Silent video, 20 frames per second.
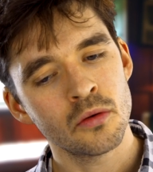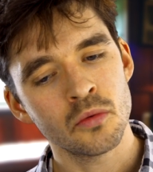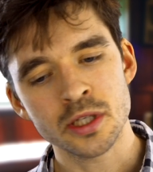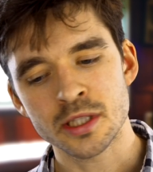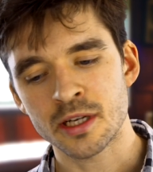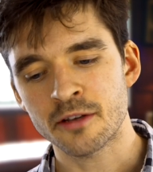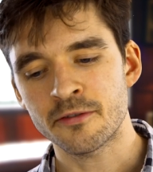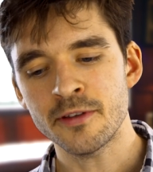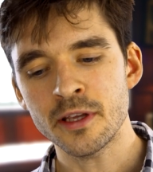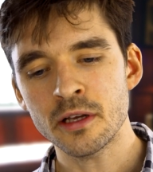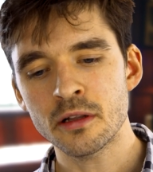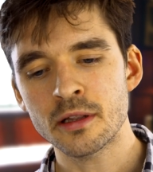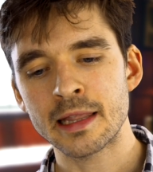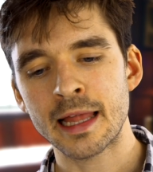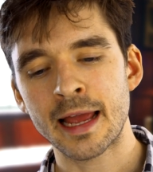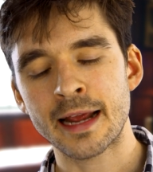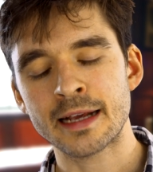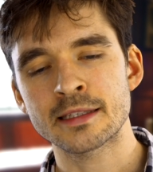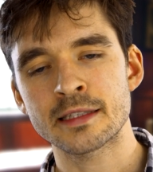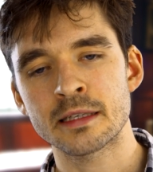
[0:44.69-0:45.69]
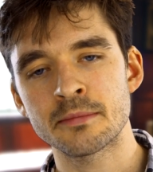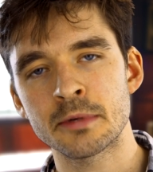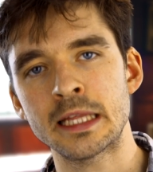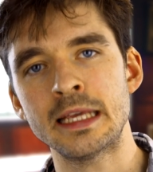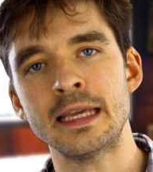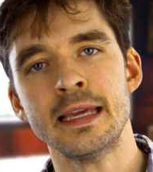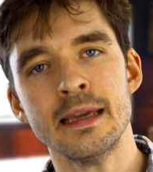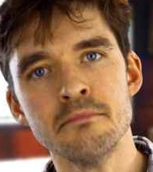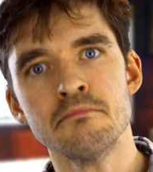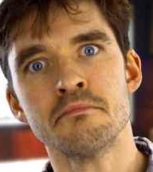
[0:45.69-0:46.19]
which I feel lacks some of
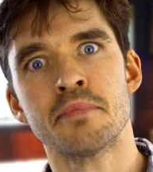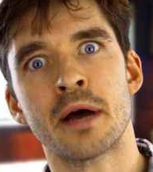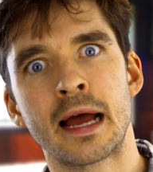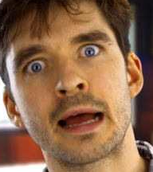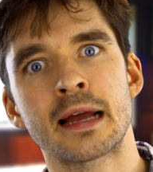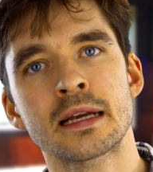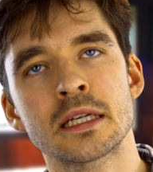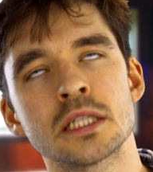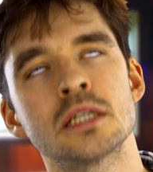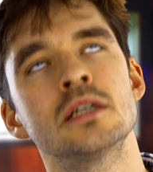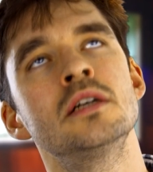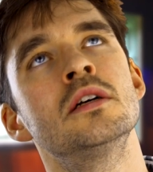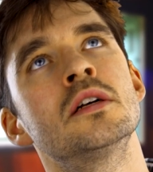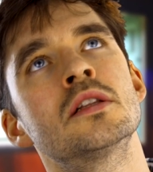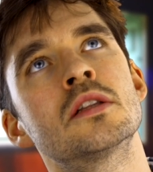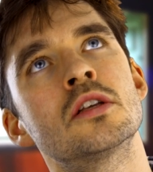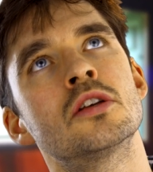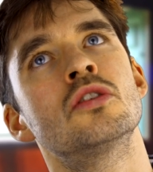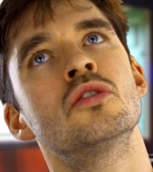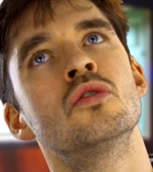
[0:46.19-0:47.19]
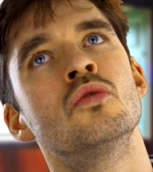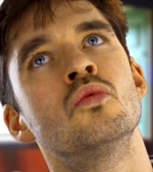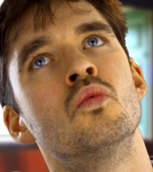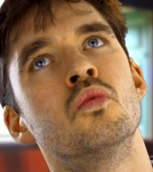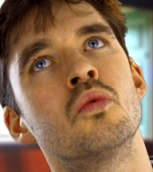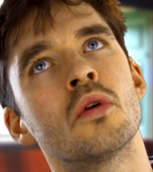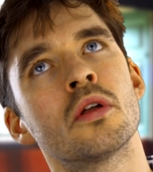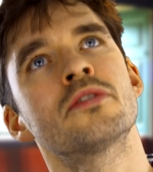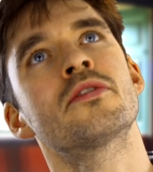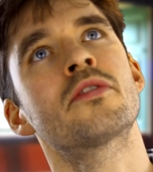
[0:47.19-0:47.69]
the impact that you
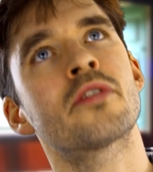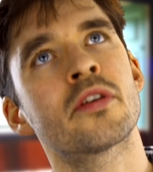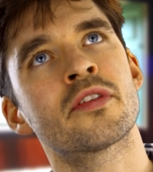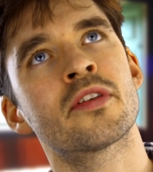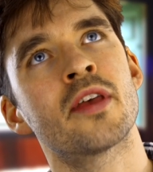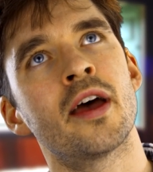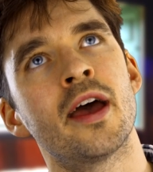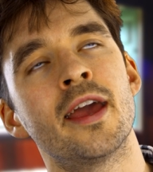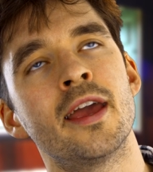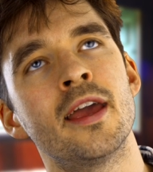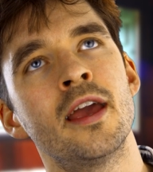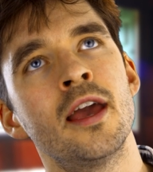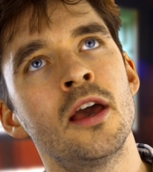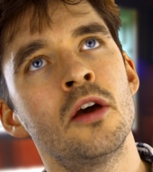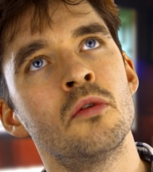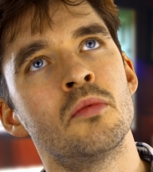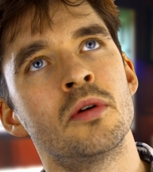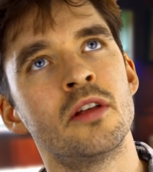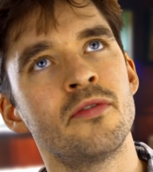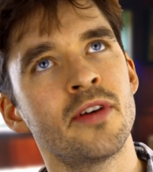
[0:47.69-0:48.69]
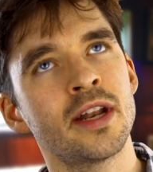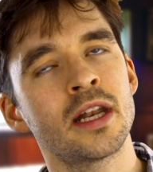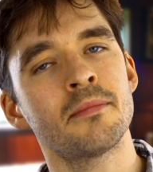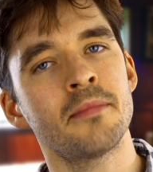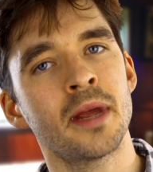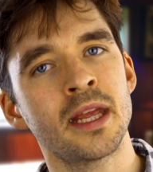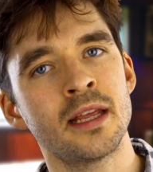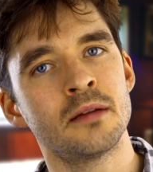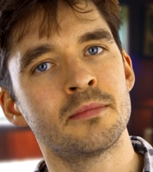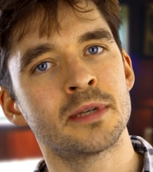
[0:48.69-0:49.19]
want to say when you end
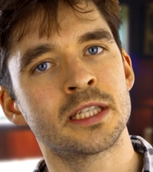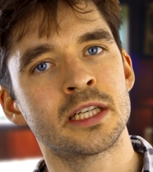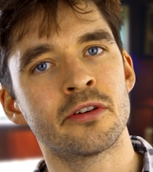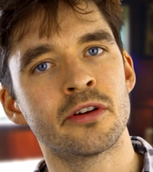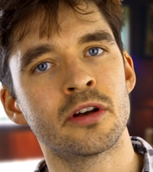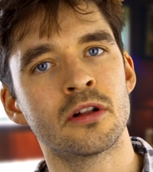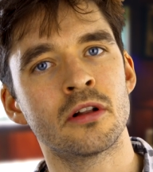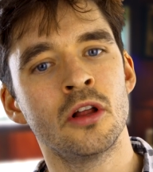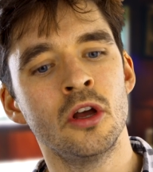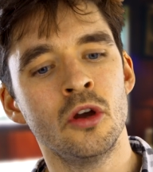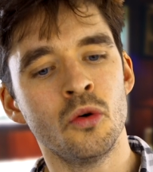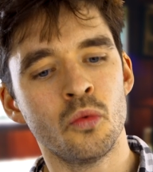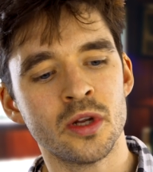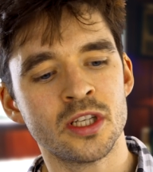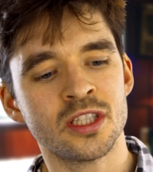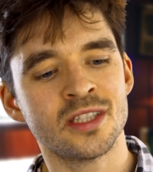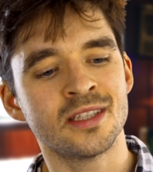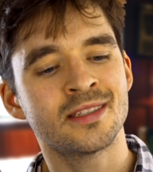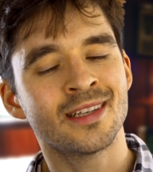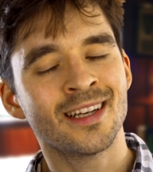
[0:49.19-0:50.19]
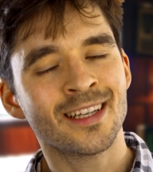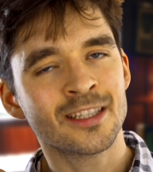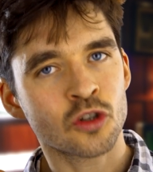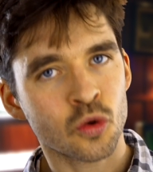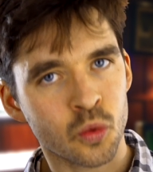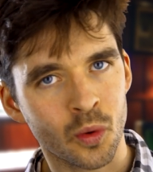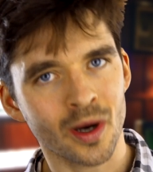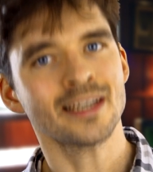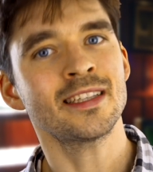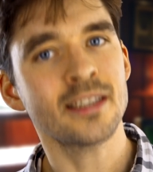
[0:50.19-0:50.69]
up making a material which is
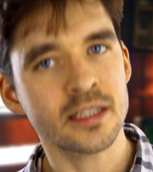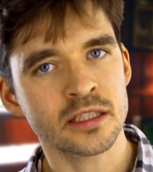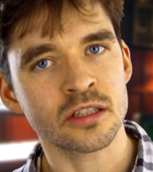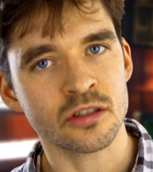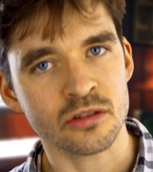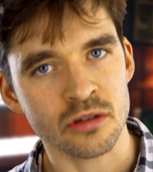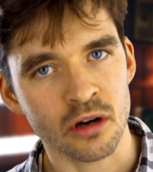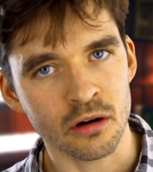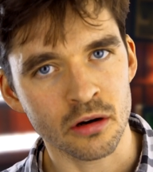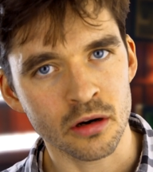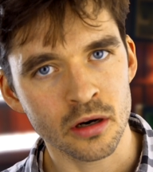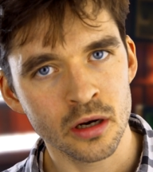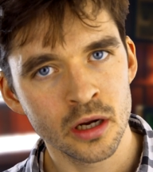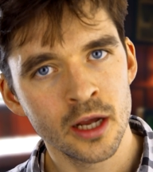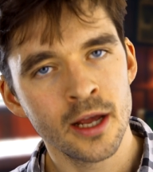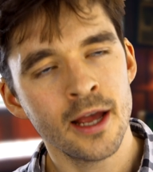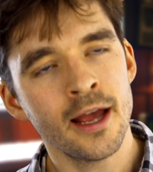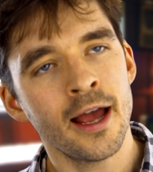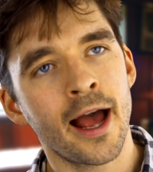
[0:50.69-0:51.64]
twice as strong